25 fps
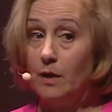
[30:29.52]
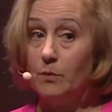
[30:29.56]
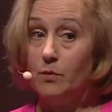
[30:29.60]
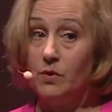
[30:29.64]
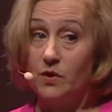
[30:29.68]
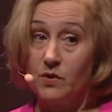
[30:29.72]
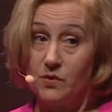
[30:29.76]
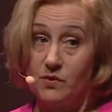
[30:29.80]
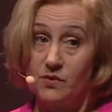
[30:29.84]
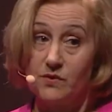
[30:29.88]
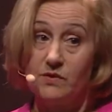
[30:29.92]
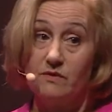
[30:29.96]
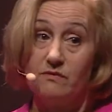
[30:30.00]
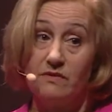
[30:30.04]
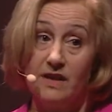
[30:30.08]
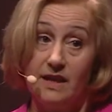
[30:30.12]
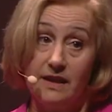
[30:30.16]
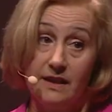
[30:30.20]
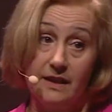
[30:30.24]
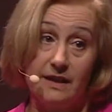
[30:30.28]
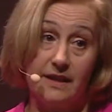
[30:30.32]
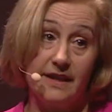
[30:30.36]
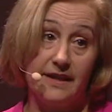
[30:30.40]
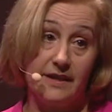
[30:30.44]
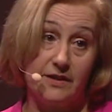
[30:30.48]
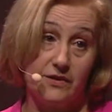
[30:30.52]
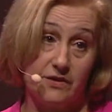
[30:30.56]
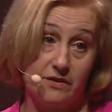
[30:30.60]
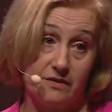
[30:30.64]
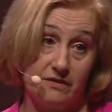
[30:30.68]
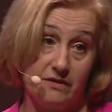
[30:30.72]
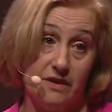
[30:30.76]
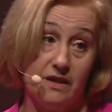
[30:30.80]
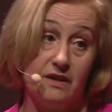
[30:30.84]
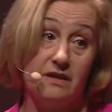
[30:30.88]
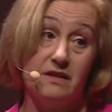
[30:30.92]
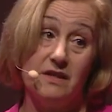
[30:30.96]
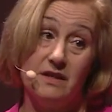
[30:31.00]
Because the
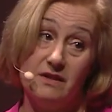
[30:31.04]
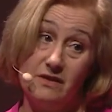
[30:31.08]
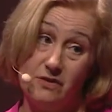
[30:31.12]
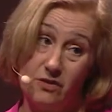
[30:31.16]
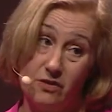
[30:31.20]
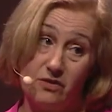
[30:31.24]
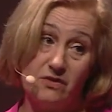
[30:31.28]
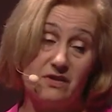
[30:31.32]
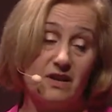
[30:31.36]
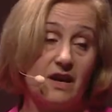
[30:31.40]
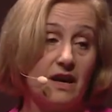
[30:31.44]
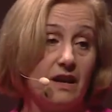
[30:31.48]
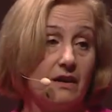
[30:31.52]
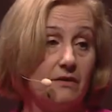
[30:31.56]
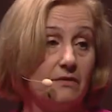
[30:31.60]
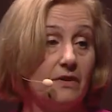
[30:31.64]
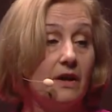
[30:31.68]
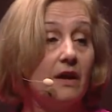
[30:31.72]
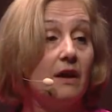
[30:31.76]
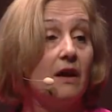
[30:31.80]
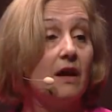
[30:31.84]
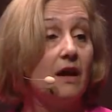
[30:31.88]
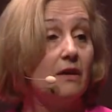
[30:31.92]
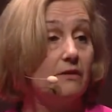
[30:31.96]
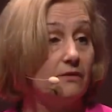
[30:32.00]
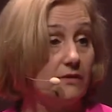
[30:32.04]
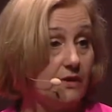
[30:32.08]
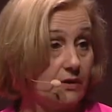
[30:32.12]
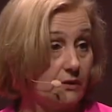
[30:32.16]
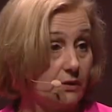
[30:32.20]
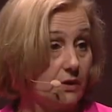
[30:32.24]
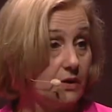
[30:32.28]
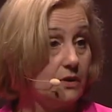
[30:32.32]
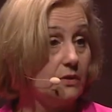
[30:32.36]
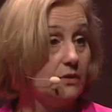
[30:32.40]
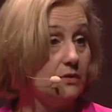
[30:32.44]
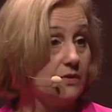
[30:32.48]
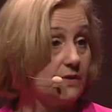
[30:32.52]
regulator did not have a
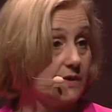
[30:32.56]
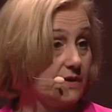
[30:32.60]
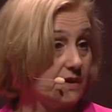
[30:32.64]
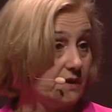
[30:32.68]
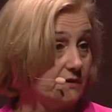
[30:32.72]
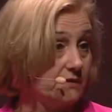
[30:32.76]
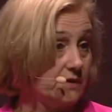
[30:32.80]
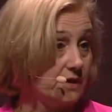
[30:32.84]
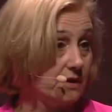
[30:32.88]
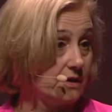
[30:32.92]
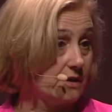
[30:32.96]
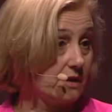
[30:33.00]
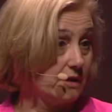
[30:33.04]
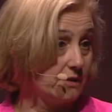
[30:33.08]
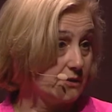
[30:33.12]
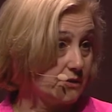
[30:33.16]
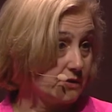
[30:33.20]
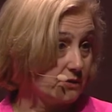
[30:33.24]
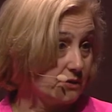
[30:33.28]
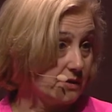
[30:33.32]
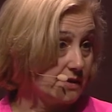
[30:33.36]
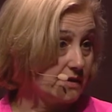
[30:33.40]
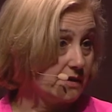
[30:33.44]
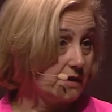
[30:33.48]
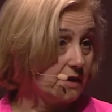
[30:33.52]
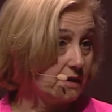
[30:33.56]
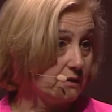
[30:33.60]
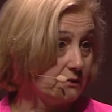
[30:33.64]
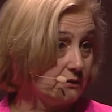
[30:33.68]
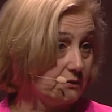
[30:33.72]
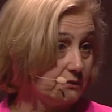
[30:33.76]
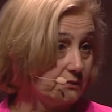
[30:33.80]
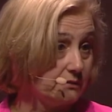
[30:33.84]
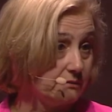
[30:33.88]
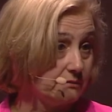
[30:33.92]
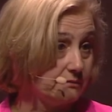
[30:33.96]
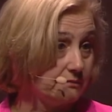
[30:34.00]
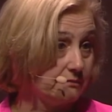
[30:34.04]
very good safety culture
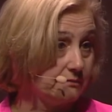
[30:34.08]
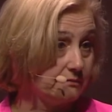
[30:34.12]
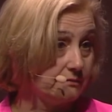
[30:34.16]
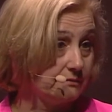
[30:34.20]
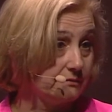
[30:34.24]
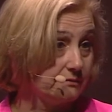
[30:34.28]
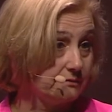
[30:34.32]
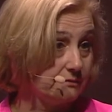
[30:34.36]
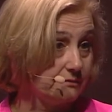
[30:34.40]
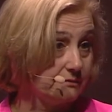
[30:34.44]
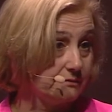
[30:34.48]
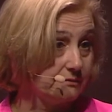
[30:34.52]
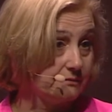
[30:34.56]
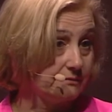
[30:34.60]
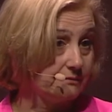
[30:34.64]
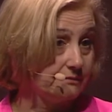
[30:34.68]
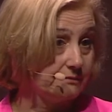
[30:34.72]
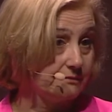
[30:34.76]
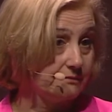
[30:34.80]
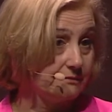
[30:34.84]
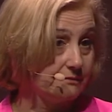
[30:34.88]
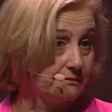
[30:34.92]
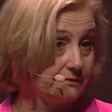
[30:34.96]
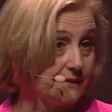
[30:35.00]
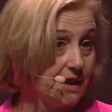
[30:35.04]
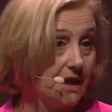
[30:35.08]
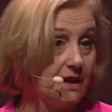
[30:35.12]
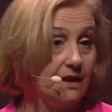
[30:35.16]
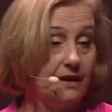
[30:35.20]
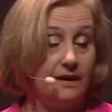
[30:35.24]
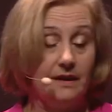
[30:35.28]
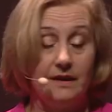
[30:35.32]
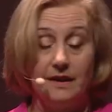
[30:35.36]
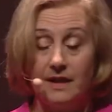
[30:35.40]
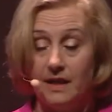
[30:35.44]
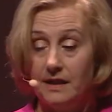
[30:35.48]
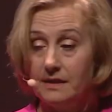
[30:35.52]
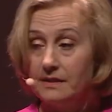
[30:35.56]
itself.
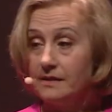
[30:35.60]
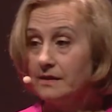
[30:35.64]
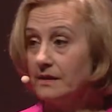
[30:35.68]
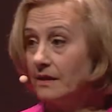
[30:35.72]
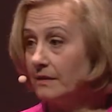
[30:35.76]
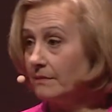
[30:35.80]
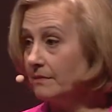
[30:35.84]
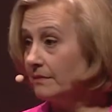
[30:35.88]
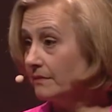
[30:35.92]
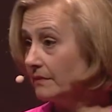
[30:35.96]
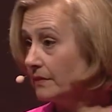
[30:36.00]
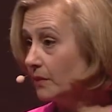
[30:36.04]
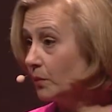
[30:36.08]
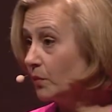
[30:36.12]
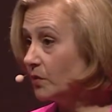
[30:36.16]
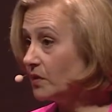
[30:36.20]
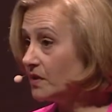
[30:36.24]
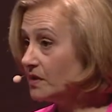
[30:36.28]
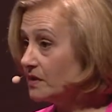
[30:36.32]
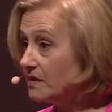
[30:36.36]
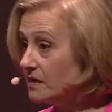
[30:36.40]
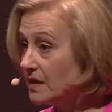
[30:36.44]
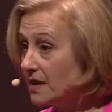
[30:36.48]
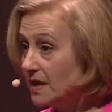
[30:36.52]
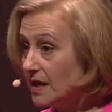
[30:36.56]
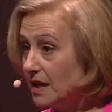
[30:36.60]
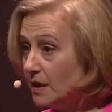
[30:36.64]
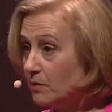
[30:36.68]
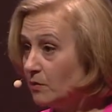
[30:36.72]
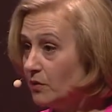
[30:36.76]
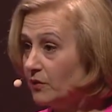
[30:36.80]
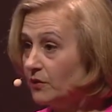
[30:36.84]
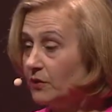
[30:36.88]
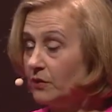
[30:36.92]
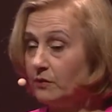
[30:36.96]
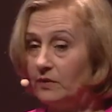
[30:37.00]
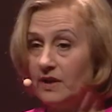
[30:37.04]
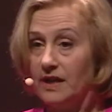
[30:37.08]
NISA was the name
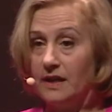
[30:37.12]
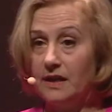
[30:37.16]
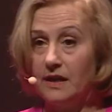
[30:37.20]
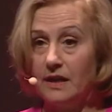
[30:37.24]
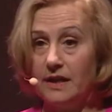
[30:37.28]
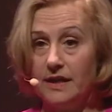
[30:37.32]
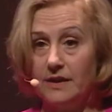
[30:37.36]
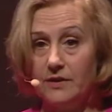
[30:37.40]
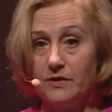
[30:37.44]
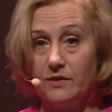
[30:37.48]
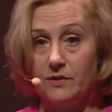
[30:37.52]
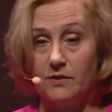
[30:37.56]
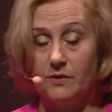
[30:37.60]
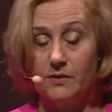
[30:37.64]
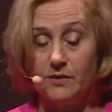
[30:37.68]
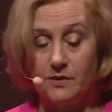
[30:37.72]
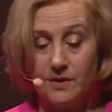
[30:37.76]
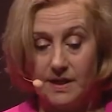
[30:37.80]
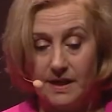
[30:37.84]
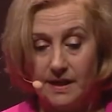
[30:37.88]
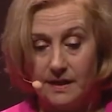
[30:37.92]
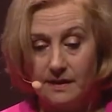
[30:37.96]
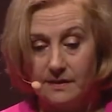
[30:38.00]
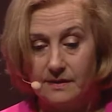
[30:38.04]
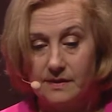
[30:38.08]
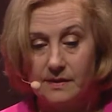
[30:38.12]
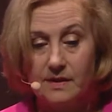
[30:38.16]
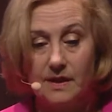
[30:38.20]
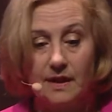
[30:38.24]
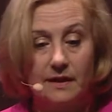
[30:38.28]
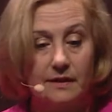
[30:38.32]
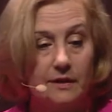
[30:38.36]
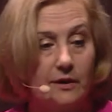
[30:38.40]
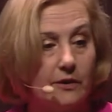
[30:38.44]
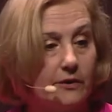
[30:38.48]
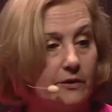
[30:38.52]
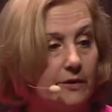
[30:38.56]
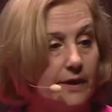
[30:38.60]
of the regulator. Today it's
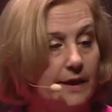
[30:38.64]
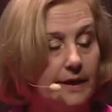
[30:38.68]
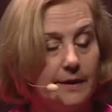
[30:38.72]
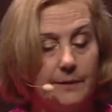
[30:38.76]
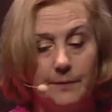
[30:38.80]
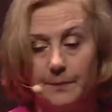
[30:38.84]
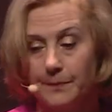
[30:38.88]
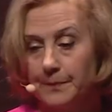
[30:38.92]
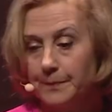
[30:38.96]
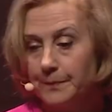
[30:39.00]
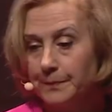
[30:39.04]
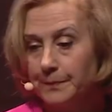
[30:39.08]
NRA.